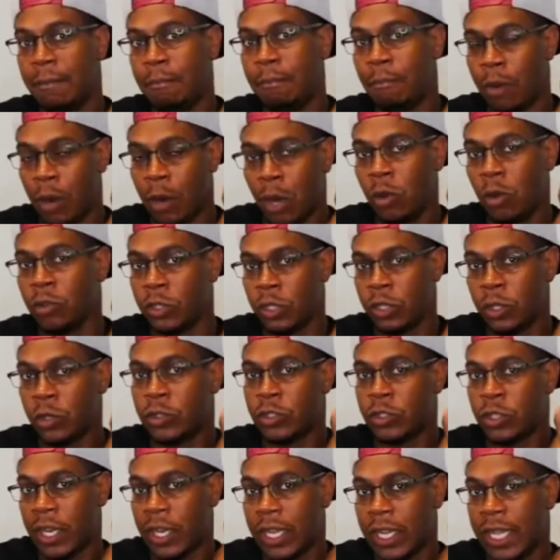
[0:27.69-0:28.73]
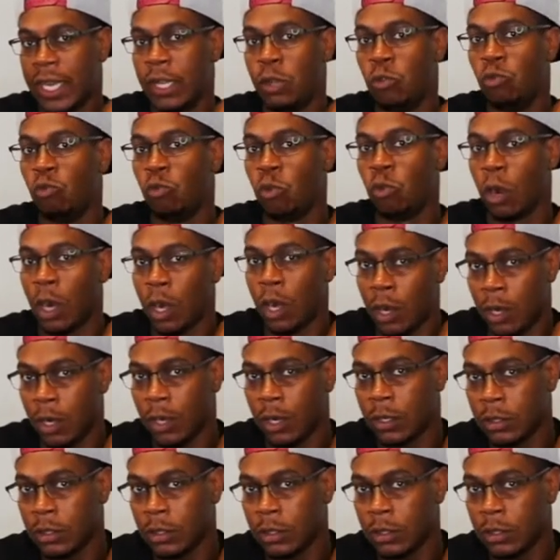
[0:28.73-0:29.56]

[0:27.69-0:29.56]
broke dudes are hitting raw.